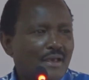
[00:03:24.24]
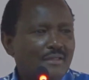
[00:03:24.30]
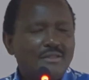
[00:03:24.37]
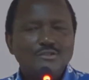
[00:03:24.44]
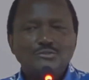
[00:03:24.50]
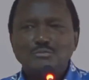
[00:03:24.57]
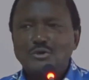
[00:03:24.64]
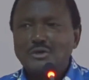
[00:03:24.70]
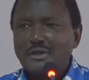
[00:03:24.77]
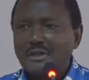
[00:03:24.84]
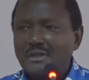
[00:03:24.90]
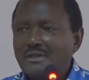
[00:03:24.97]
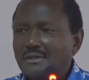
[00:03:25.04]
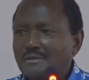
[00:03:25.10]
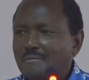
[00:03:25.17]
And this
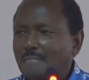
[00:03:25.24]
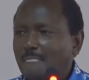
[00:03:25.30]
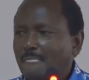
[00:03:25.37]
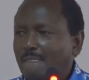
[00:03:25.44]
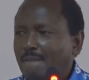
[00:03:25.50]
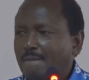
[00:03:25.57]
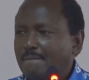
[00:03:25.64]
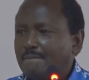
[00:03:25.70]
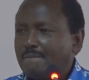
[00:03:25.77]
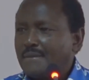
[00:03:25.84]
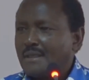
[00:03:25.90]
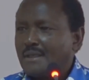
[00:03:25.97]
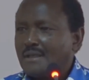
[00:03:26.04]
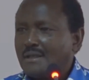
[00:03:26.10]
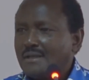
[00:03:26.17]
morning,
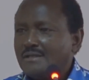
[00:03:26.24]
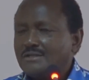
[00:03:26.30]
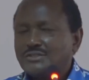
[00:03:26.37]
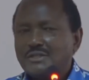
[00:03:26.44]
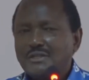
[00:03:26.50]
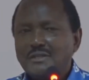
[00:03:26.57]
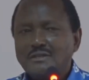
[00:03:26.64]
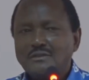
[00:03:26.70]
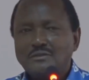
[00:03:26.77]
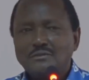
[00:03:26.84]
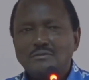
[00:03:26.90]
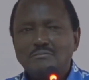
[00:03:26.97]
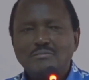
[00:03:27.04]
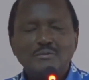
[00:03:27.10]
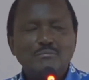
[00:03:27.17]
listening
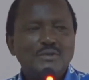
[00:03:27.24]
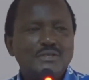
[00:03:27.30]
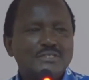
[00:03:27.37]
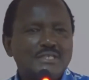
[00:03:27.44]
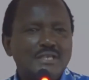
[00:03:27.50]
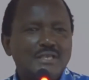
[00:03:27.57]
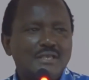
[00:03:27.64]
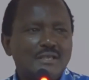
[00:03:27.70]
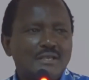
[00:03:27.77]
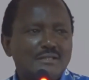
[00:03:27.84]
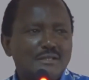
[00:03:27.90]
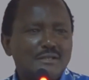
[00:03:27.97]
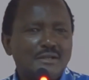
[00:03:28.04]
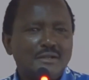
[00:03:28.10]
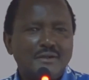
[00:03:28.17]
to BBC
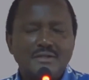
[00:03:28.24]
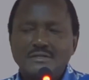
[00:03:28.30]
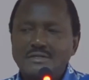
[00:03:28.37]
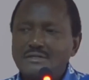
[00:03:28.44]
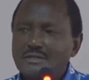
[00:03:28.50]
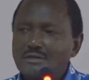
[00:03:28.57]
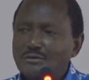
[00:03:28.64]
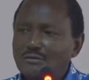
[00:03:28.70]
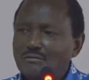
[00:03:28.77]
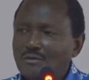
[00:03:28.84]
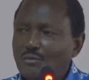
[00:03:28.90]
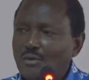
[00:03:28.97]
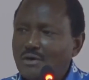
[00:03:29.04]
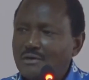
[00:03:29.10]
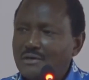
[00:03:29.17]
and the Director General of
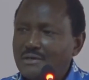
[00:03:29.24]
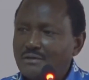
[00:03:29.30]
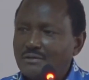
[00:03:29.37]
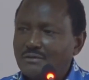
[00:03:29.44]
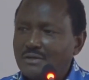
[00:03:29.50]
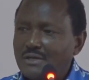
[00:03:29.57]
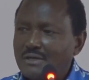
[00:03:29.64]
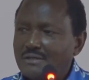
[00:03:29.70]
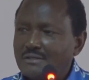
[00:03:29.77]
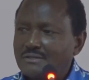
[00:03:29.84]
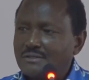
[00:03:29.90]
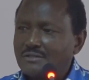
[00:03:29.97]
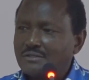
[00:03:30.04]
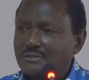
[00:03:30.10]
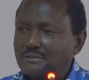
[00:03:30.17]
the World Health
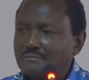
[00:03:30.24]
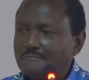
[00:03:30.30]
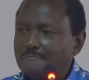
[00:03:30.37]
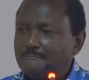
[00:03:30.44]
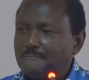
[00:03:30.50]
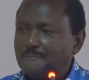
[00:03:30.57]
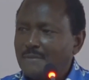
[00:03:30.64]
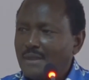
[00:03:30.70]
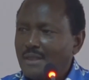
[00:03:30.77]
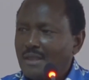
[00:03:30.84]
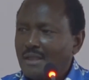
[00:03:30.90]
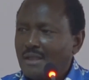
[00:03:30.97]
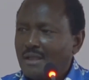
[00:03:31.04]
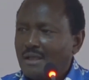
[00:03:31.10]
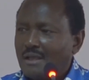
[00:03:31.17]
Organization,
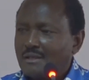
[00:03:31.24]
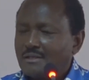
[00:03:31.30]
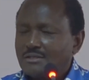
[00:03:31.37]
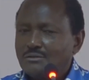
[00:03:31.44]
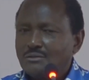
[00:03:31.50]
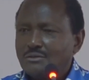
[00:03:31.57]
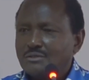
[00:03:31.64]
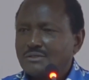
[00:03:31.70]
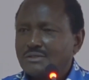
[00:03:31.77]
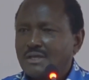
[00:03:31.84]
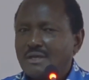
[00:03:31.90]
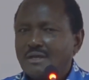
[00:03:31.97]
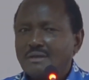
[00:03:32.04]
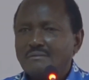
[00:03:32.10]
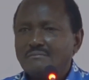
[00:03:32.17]
she was
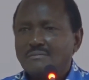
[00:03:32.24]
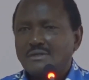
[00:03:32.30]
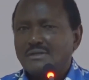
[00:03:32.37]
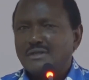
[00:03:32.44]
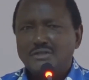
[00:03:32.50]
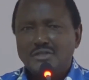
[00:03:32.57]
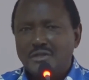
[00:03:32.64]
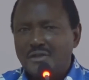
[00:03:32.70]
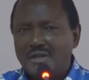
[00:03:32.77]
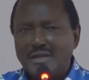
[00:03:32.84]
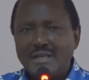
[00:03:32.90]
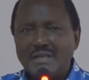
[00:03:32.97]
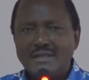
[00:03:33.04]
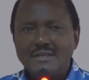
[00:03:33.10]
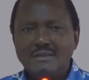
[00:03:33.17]
a
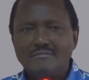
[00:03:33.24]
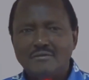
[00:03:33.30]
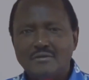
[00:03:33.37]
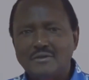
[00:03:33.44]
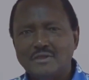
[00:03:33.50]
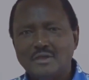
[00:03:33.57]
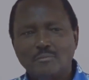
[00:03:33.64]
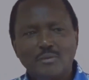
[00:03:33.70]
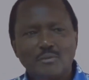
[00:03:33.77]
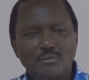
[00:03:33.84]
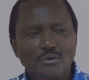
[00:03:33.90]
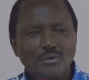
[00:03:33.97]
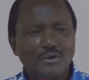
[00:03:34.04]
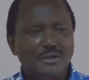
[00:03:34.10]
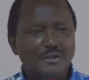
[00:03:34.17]
Nigerian lady, very
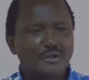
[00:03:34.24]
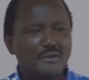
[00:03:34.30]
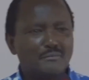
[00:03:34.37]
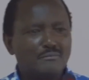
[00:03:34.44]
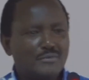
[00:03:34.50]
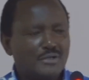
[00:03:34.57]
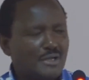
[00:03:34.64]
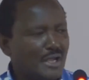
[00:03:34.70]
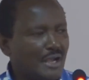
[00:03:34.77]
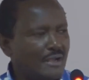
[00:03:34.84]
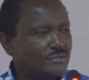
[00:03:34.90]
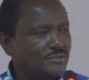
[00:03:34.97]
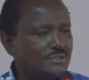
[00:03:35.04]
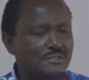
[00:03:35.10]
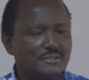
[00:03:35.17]
capable, and been
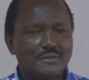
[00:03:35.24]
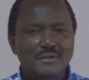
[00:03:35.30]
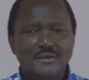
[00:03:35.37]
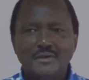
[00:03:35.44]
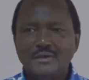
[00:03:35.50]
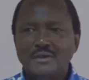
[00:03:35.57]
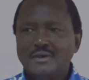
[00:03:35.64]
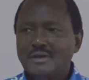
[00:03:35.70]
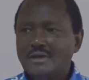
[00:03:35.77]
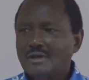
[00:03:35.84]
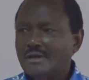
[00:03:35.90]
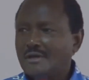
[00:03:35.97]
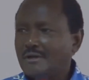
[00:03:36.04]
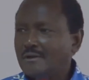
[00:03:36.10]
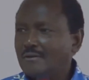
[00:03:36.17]
asked,
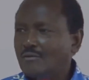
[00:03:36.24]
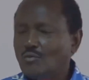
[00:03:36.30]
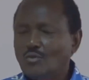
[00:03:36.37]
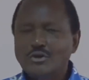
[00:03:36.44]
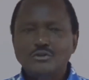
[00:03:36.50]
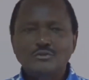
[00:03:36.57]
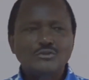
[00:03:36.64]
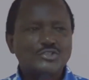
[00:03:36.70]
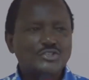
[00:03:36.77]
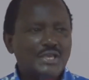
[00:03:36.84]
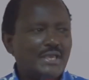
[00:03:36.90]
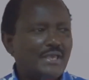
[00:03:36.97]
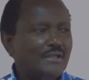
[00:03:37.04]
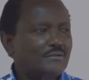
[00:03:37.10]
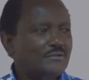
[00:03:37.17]
what do you
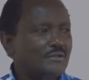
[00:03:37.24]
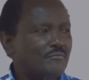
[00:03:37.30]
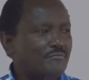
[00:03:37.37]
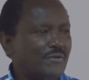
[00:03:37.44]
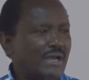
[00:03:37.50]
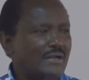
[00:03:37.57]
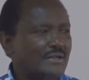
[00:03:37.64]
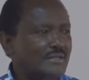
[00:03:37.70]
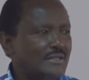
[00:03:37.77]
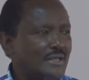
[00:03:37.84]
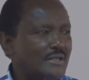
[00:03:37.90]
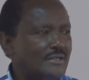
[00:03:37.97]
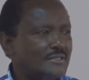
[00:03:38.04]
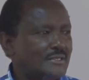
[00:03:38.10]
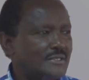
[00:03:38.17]
say to the fact
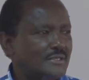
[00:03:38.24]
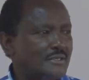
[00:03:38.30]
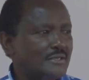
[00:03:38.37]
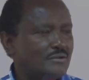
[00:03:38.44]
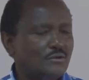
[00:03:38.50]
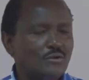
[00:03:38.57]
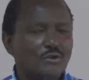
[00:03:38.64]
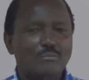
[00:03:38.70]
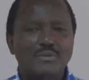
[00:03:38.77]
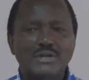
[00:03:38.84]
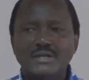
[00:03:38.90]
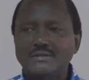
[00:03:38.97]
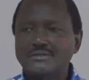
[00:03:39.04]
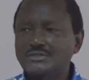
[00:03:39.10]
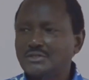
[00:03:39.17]
that
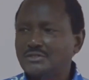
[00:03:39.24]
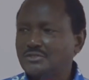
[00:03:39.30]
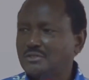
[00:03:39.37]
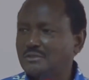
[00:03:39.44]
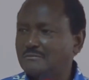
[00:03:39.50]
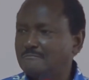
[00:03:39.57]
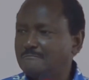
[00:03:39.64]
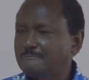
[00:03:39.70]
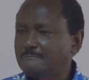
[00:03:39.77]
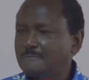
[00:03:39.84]
globalization